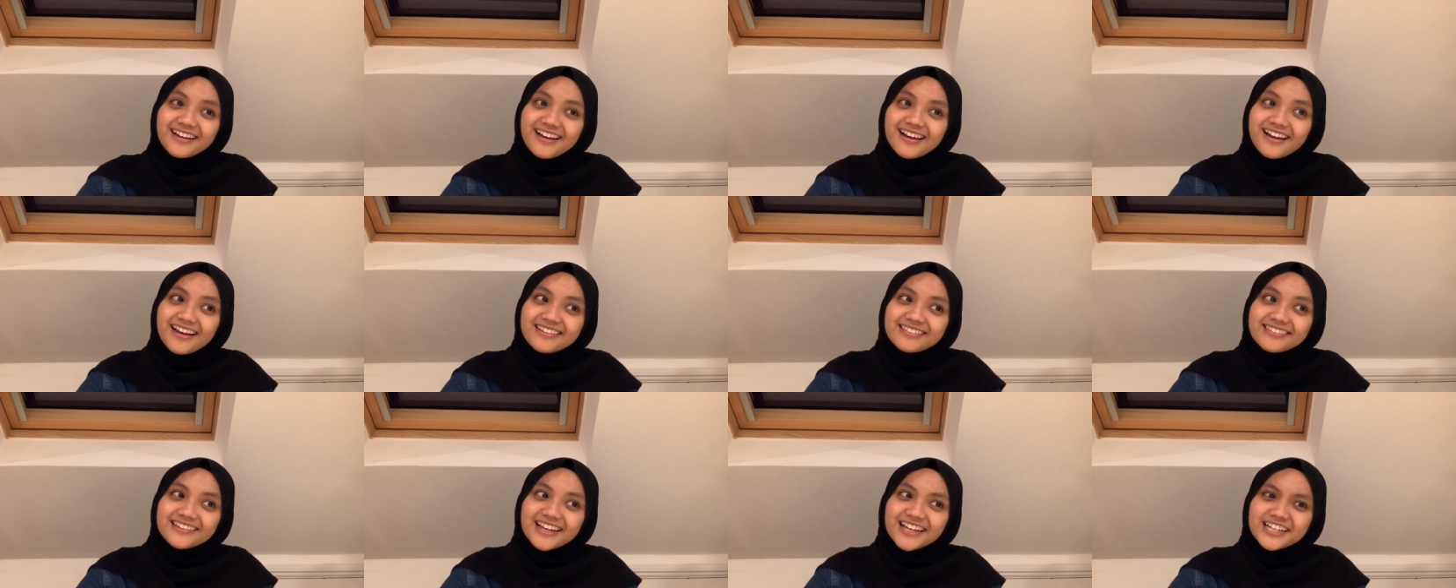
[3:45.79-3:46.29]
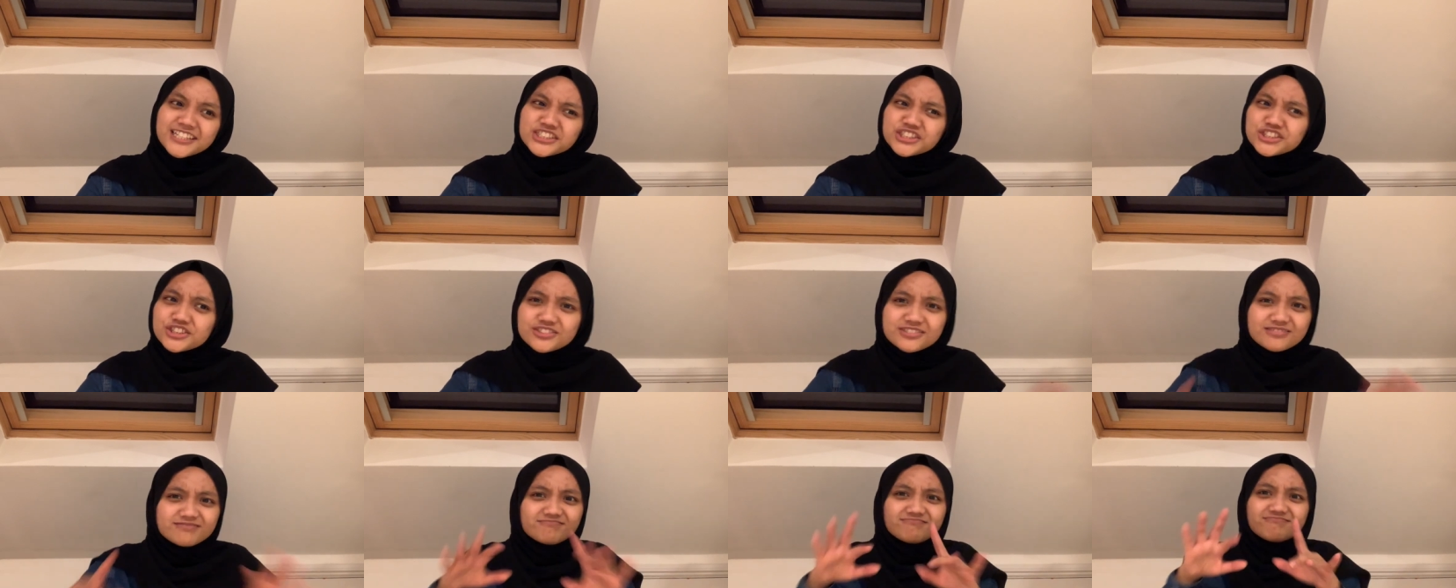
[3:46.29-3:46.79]
And then
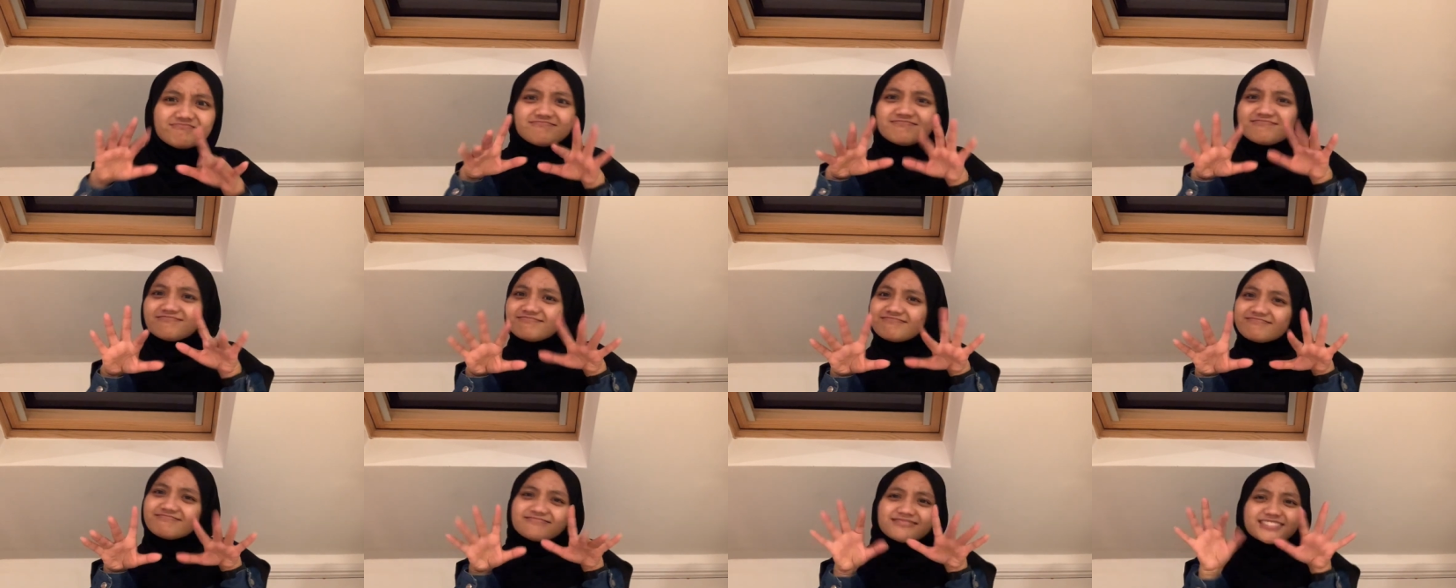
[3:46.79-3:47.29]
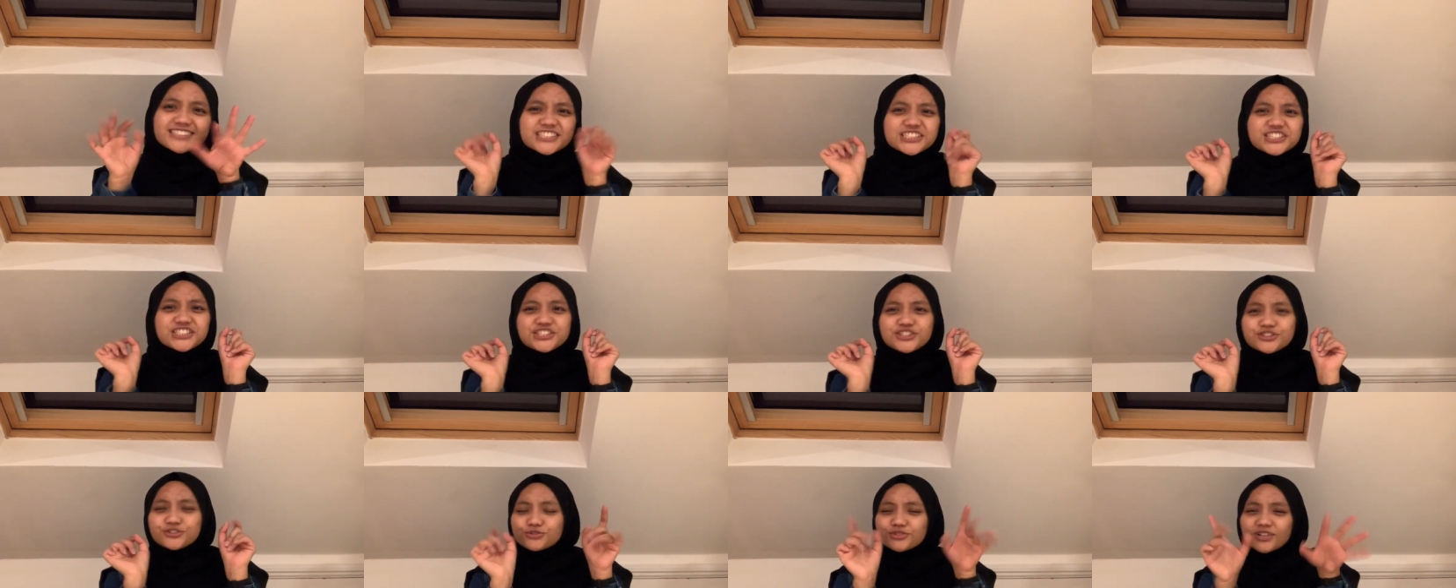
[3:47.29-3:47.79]
she
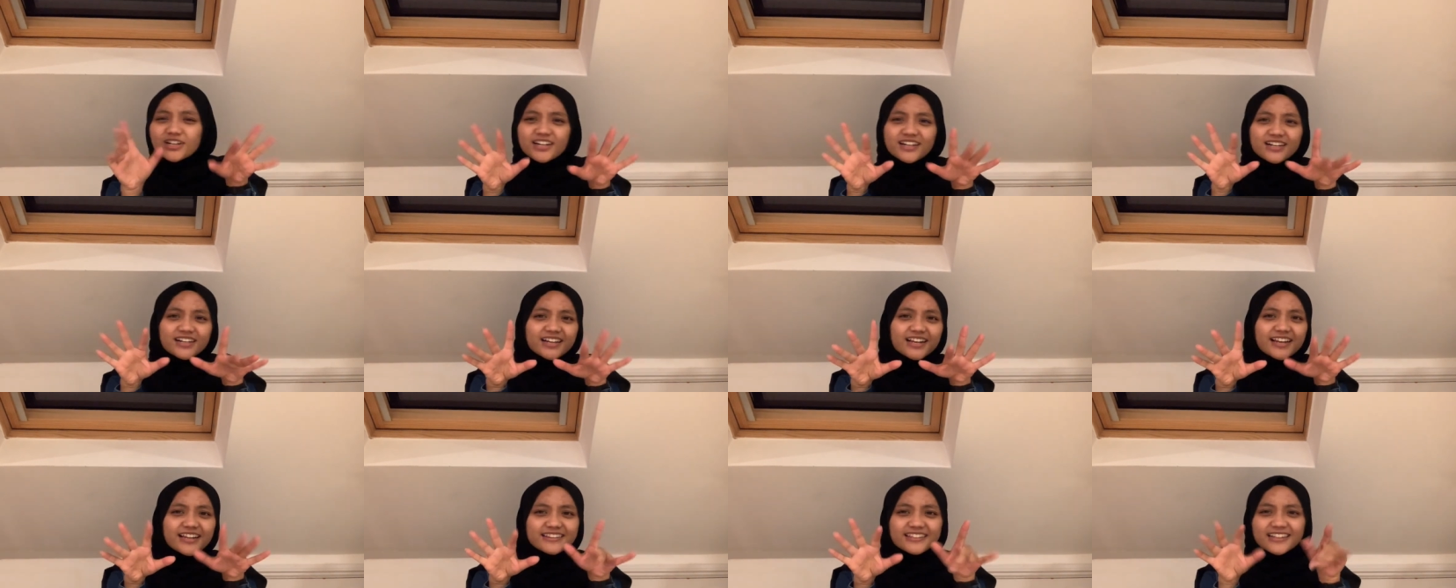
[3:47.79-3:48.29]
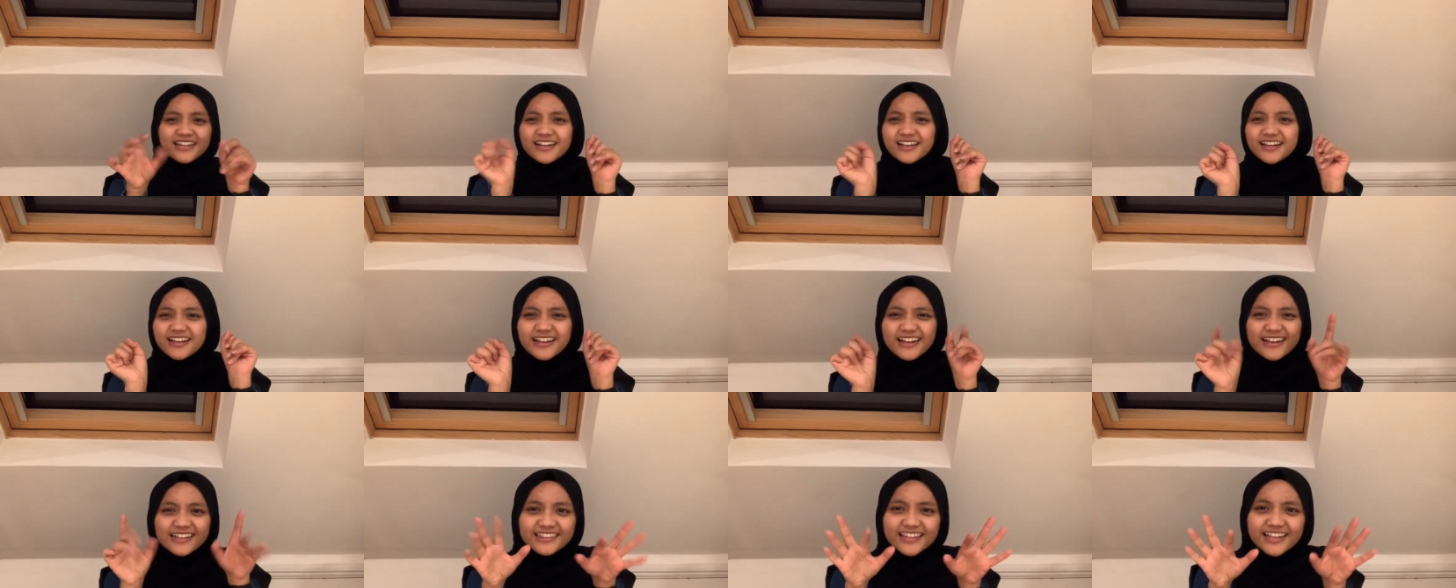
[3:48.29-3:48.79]
do her
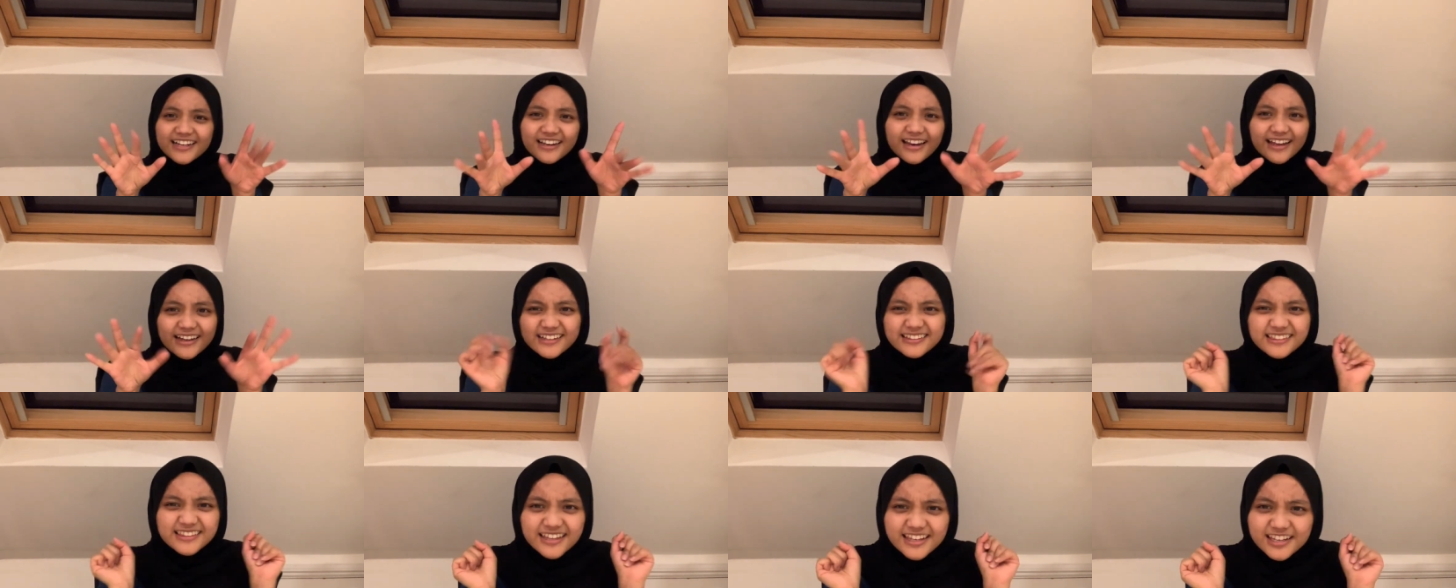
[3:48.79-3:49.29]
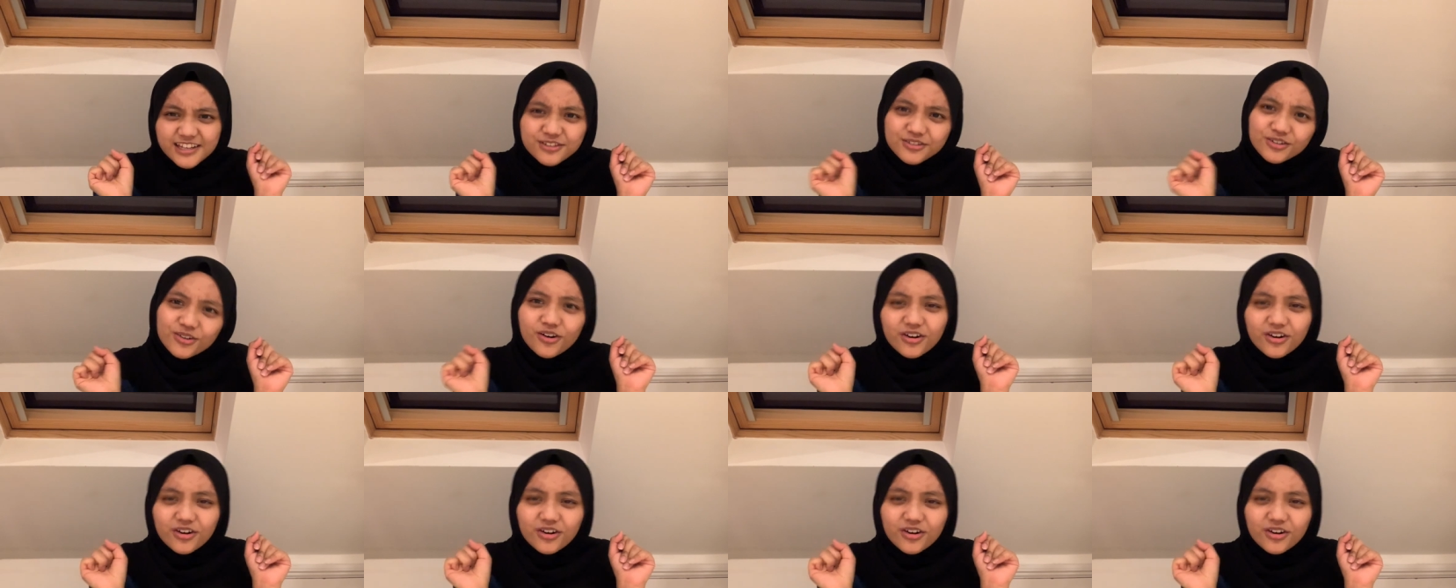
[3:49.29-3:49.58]
clickety you know,